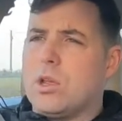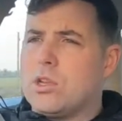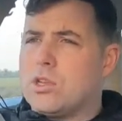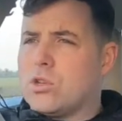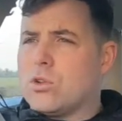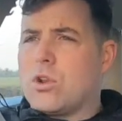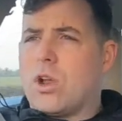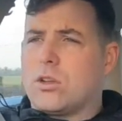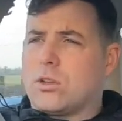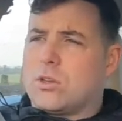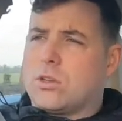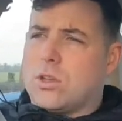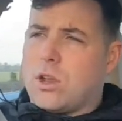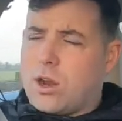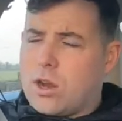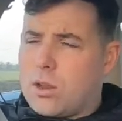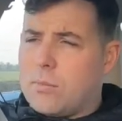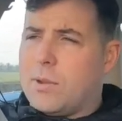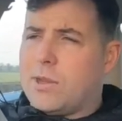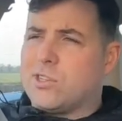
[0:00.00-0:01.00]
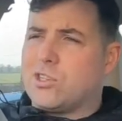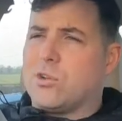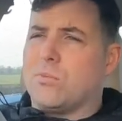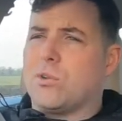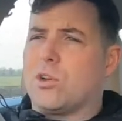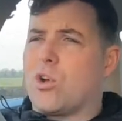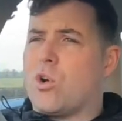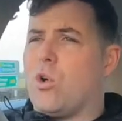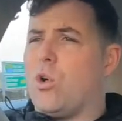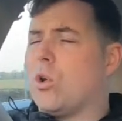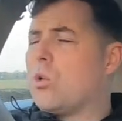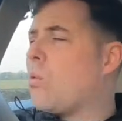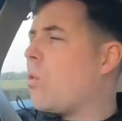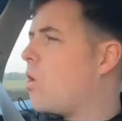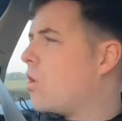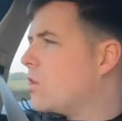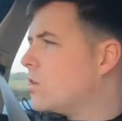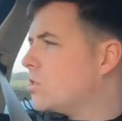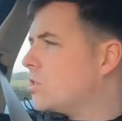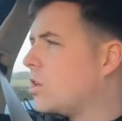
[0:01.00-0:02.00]
So got document some of the cold
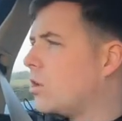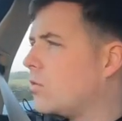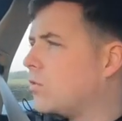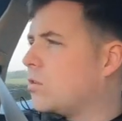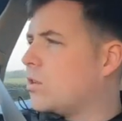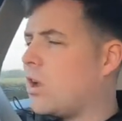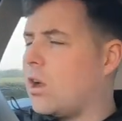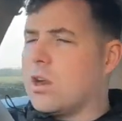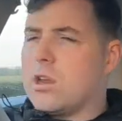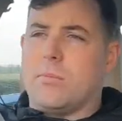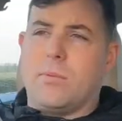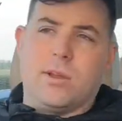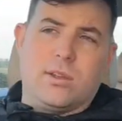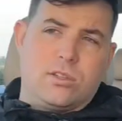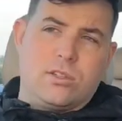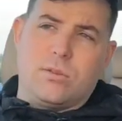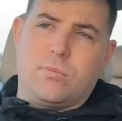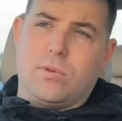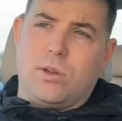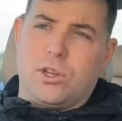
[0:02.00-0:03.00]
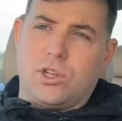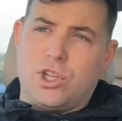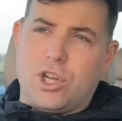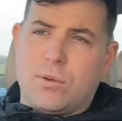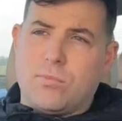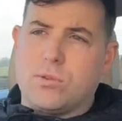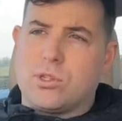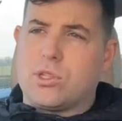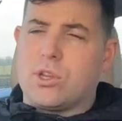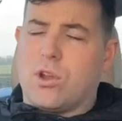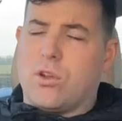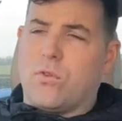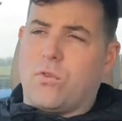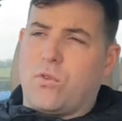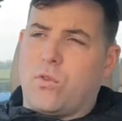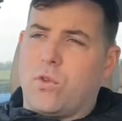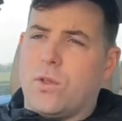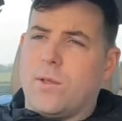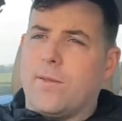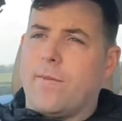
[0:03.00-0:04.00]
water stuff, document some of the gym stuff.
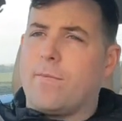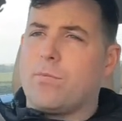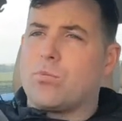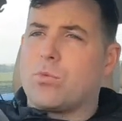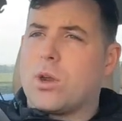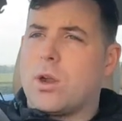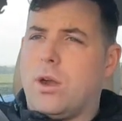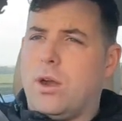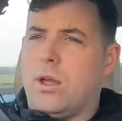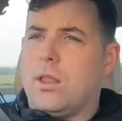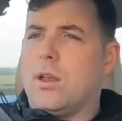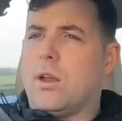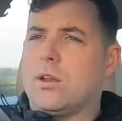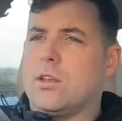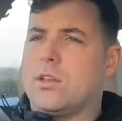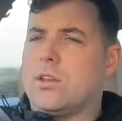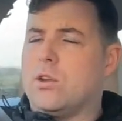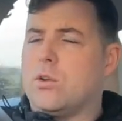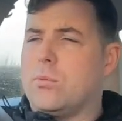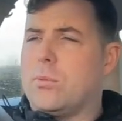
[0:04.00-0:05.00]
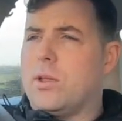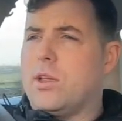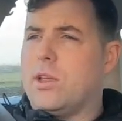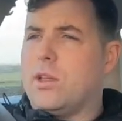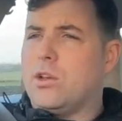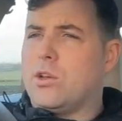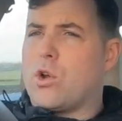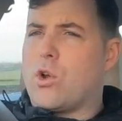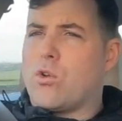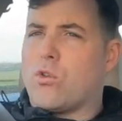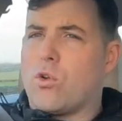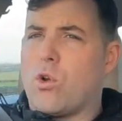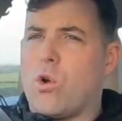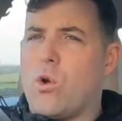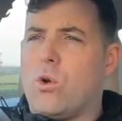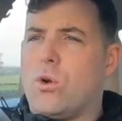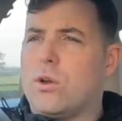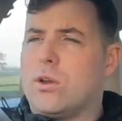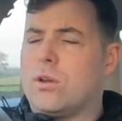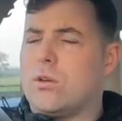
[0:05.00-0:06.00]
I like to do a bit of indoor
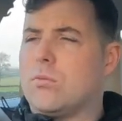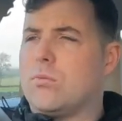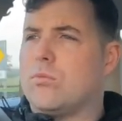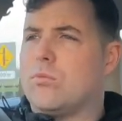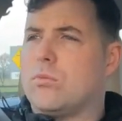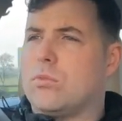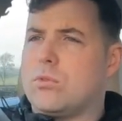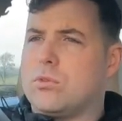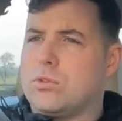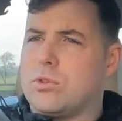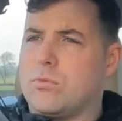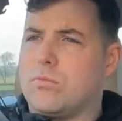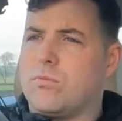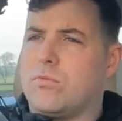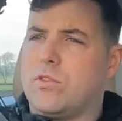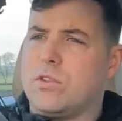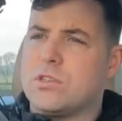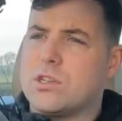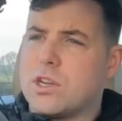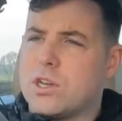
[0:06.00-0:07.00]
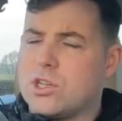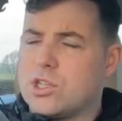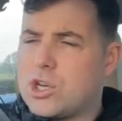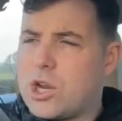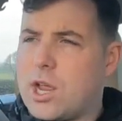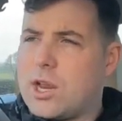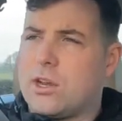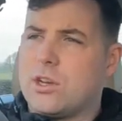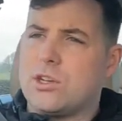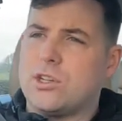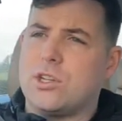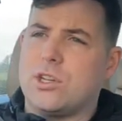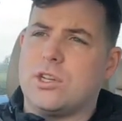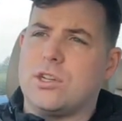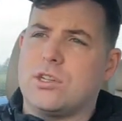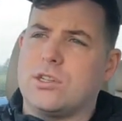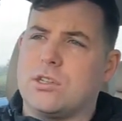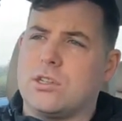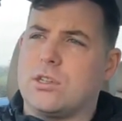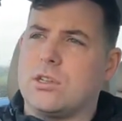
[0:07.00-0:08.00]
rowing, some physical
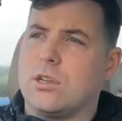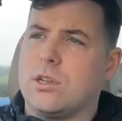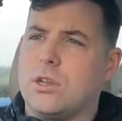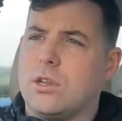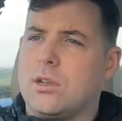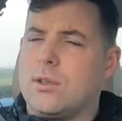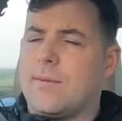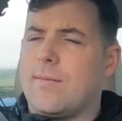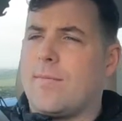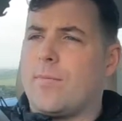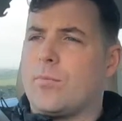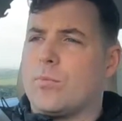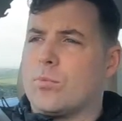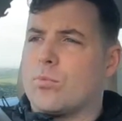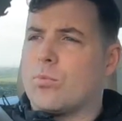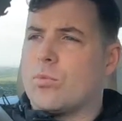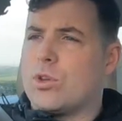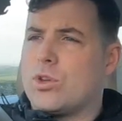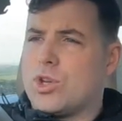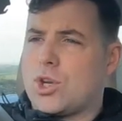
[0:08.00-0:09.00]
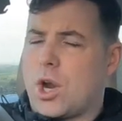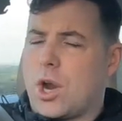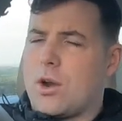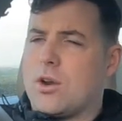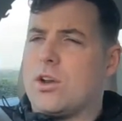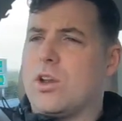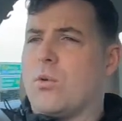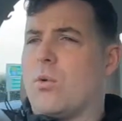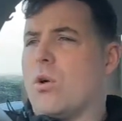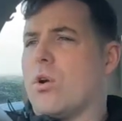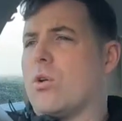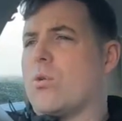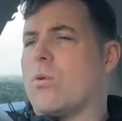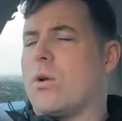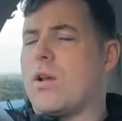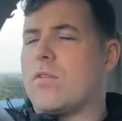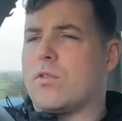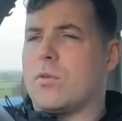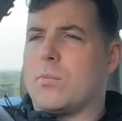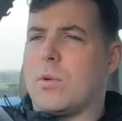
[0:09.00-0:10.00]
challenges, charity work,
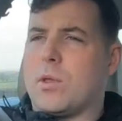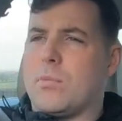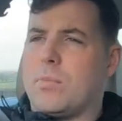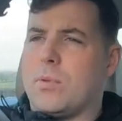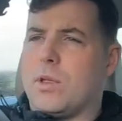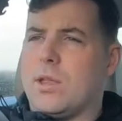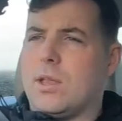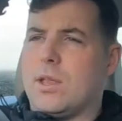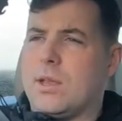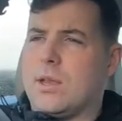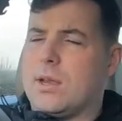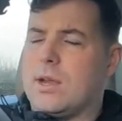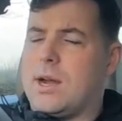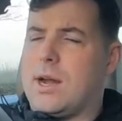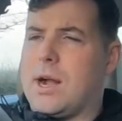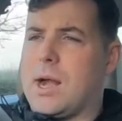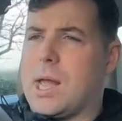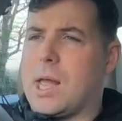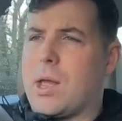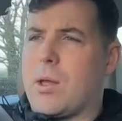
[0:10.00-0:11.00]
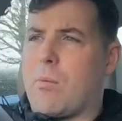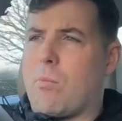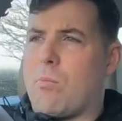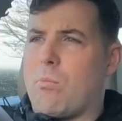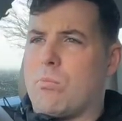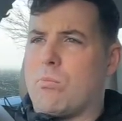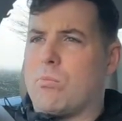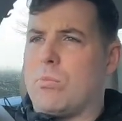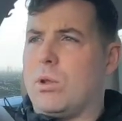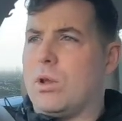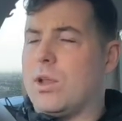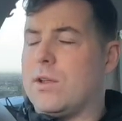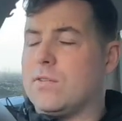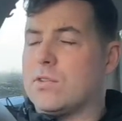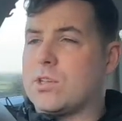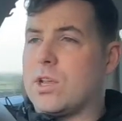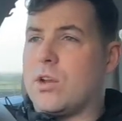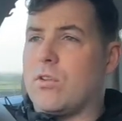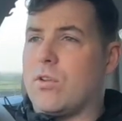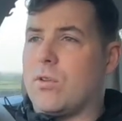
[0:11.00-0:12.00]
whatever it might be, my
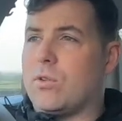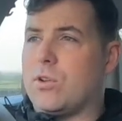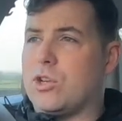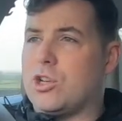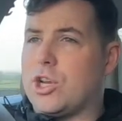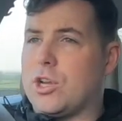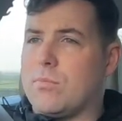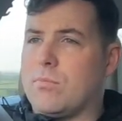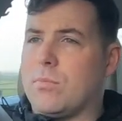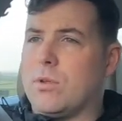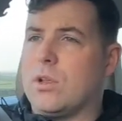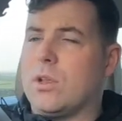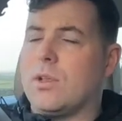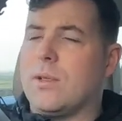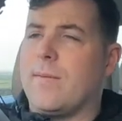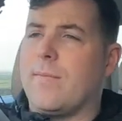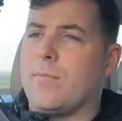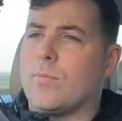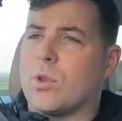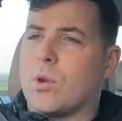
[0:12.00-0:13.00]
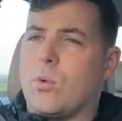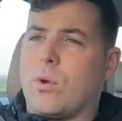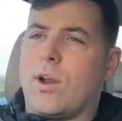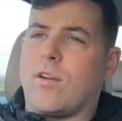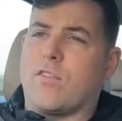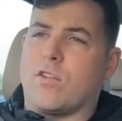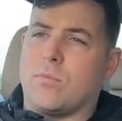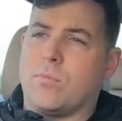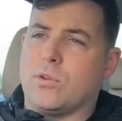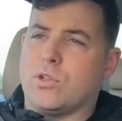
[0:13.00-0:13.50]
lifestyle around the gym, whatever.